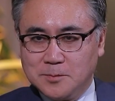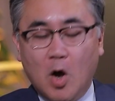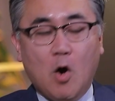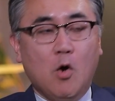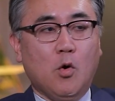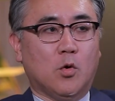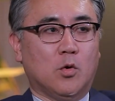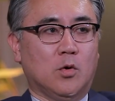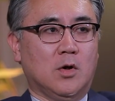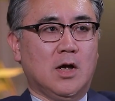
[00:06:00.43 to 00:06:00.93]

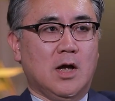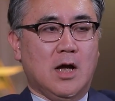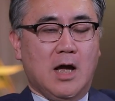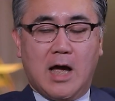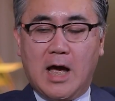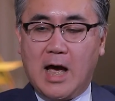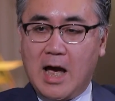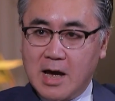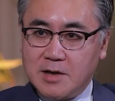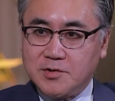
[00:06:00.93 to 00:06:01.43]
Oh,
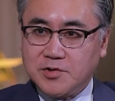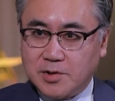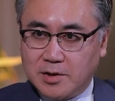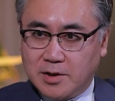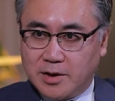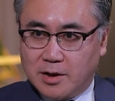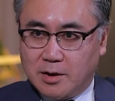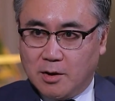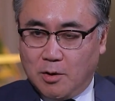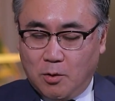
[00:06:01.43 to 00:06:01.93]

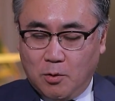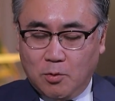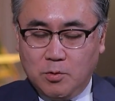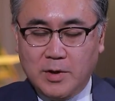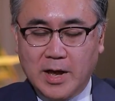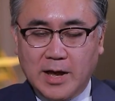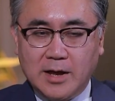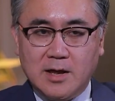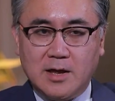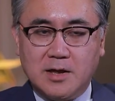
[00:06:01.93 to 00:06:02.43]
actually,
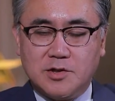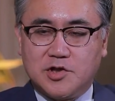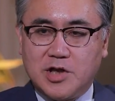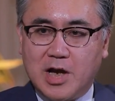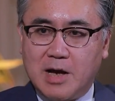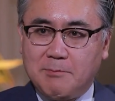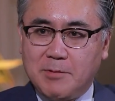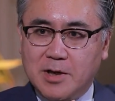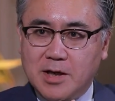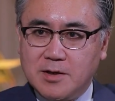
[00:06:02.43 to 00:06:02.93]
already
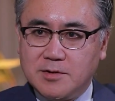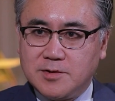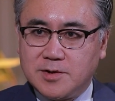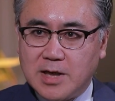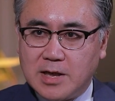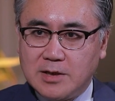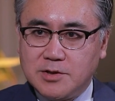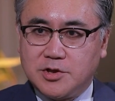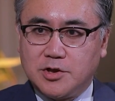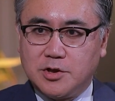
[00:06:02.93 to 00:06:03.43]
Japanese
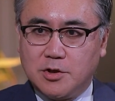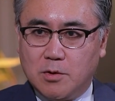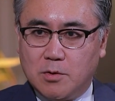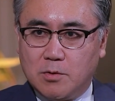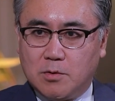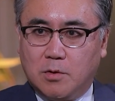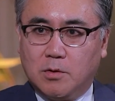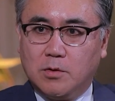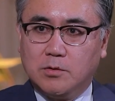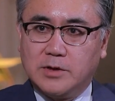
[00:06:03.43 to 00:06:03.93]
NGO
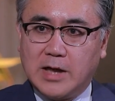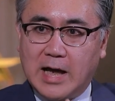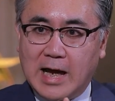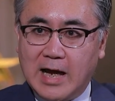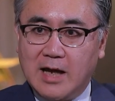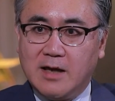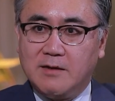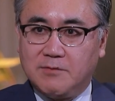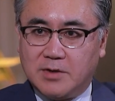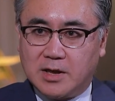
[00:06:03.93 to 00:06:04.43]
called
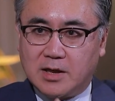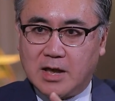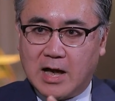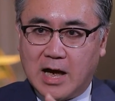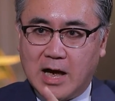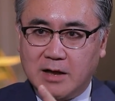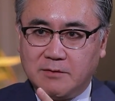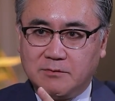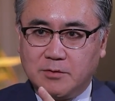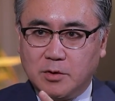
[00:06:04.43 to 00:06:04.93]
Ivy,
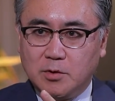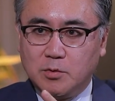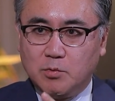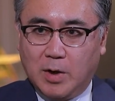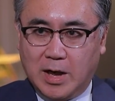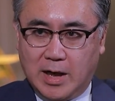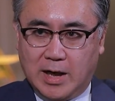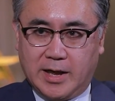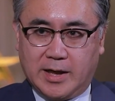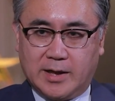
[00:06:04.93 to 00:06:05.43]
IVY,
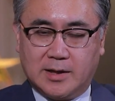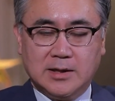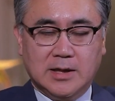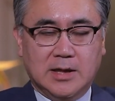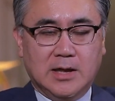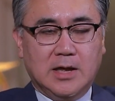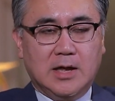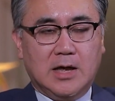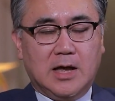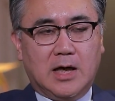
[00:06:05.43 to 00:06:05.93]
Y,
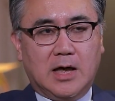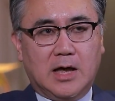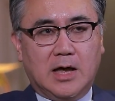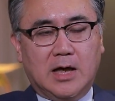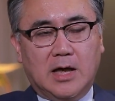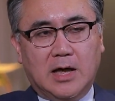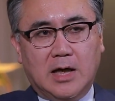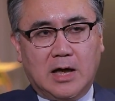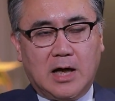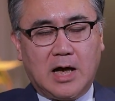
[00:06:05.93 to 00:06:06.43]

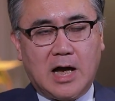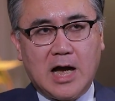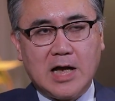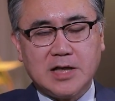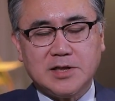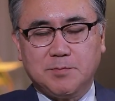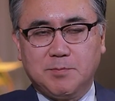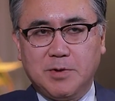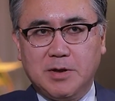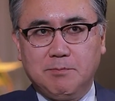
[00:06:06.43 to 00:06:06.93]
uh,
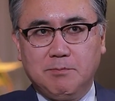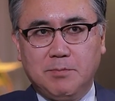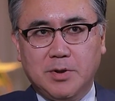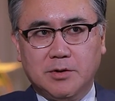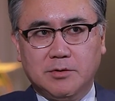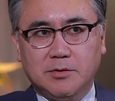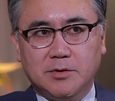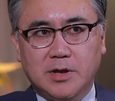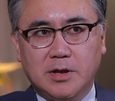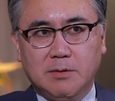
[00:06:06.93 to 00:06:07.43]
has been
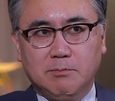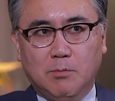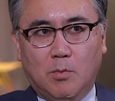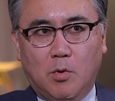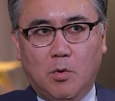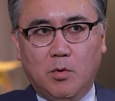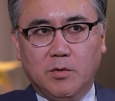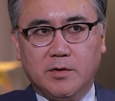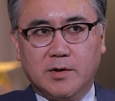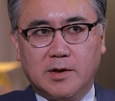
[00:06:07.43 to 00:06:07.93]
building
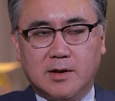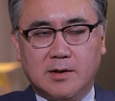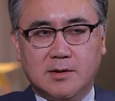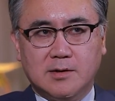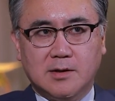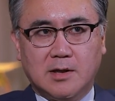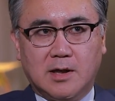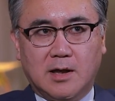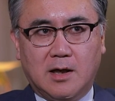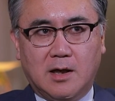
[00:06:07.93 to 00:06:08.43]
more
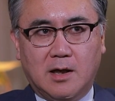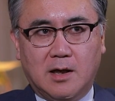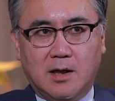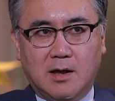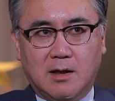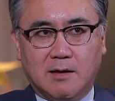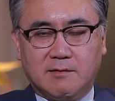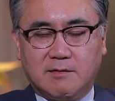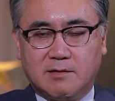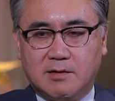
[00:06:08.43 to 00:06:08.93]
than
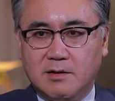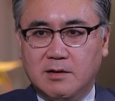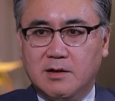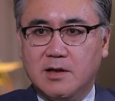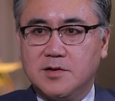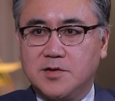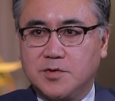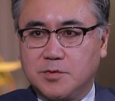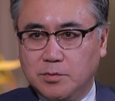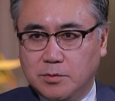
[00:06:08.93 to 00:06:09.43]
uh,
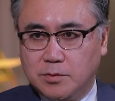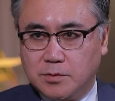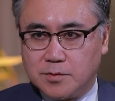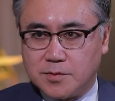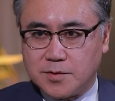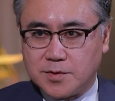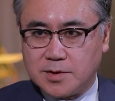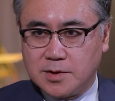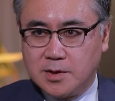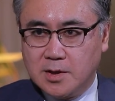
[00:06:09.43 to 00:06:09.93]
30
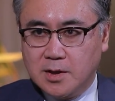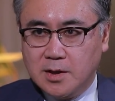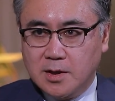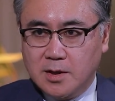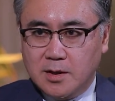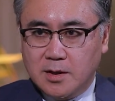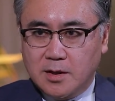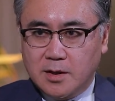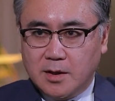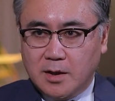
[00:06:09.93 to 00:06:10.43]
schools
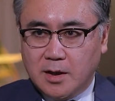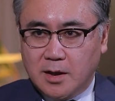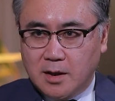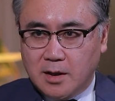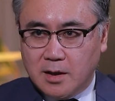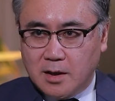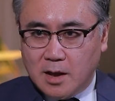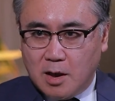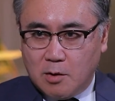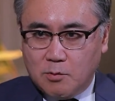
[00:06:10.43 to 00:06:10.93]

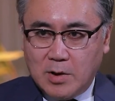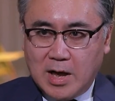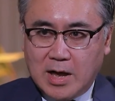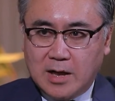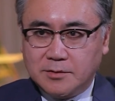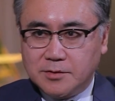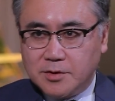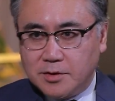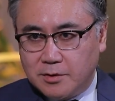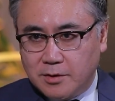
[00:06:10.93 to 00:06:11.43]

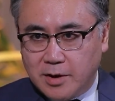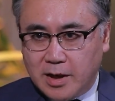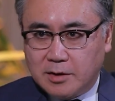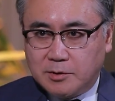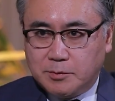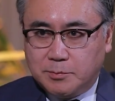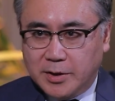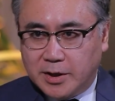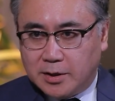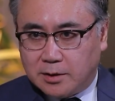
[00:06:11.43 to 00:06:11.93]
around, you know,
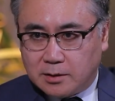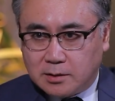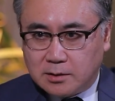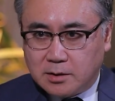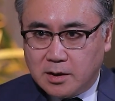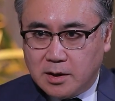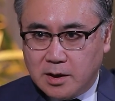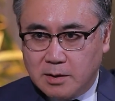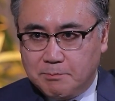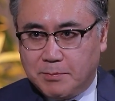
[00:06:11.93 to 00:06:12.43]

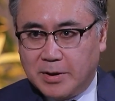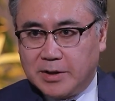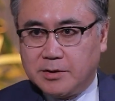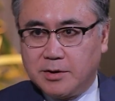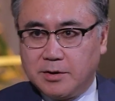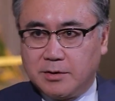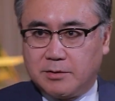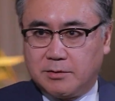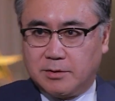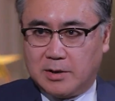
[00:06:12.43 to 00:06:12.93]
Erbil in
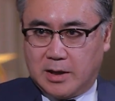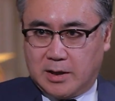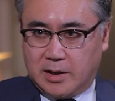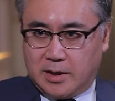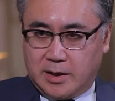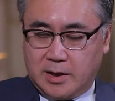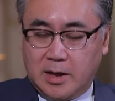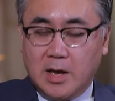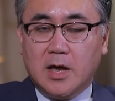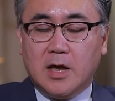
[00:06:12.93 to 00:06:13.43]

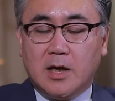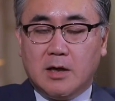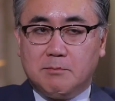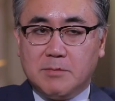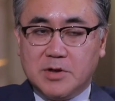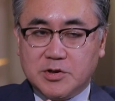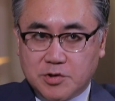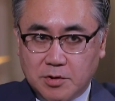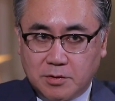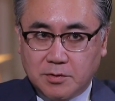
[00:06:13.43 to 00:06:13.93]
particularly.
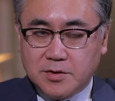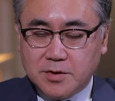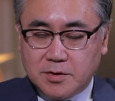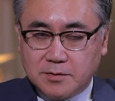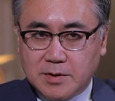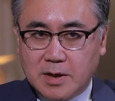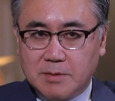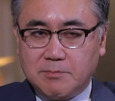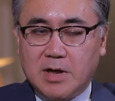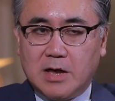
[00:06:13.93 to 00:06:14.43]
Majority
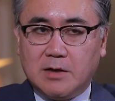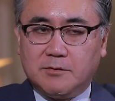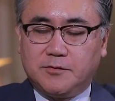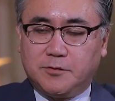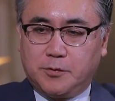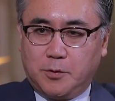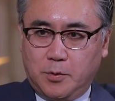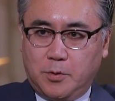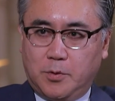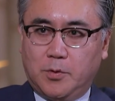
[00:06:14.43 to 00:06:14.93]
of them are
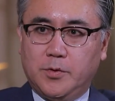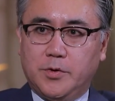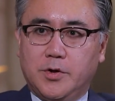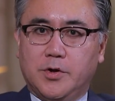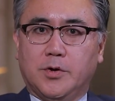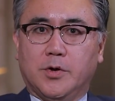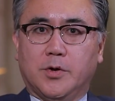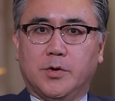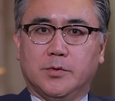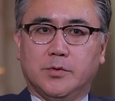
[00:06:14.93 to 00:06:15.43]
for,
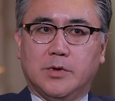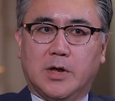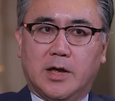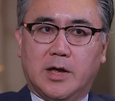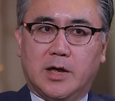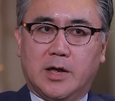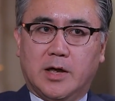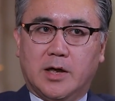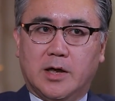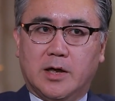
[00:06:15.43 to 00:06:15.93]
you know,
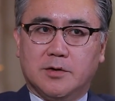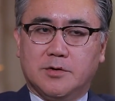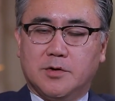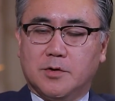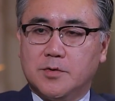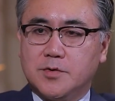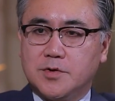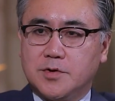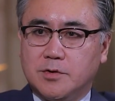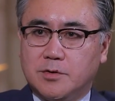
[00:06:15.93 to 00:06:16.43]
uh,
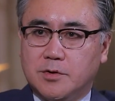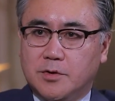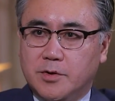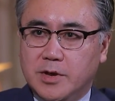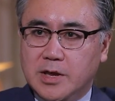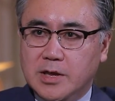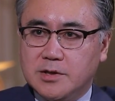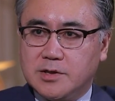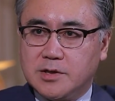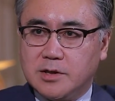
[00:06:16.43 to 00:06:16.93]
those, you know,
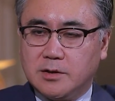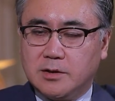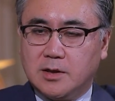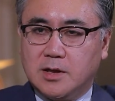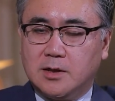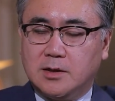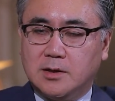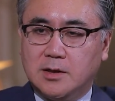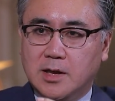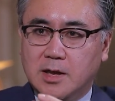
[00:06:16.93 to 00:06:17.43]

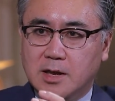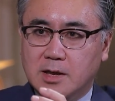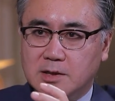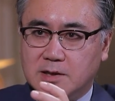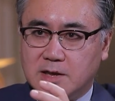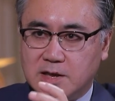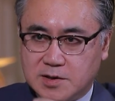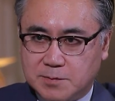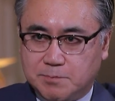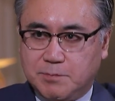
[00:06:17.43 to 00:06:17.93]
internally
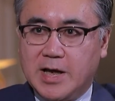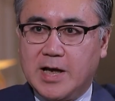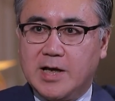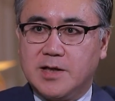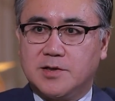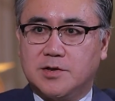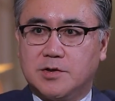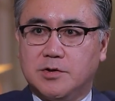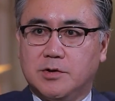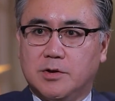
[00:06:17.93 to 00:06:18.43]

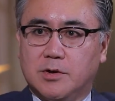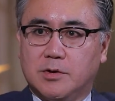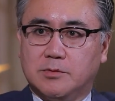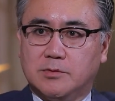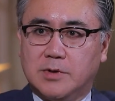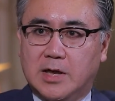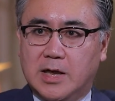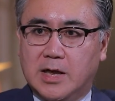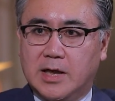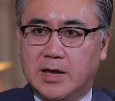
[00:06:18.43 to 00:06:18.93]
displaced, you
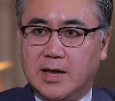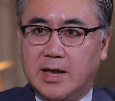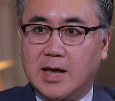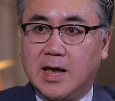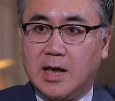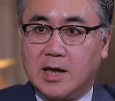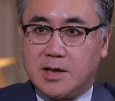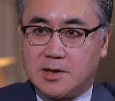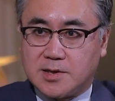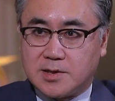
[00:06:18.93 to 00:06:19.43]
know, uh,
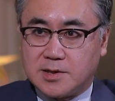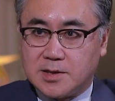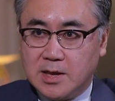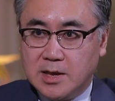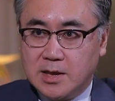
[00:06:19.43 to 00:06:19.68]
kids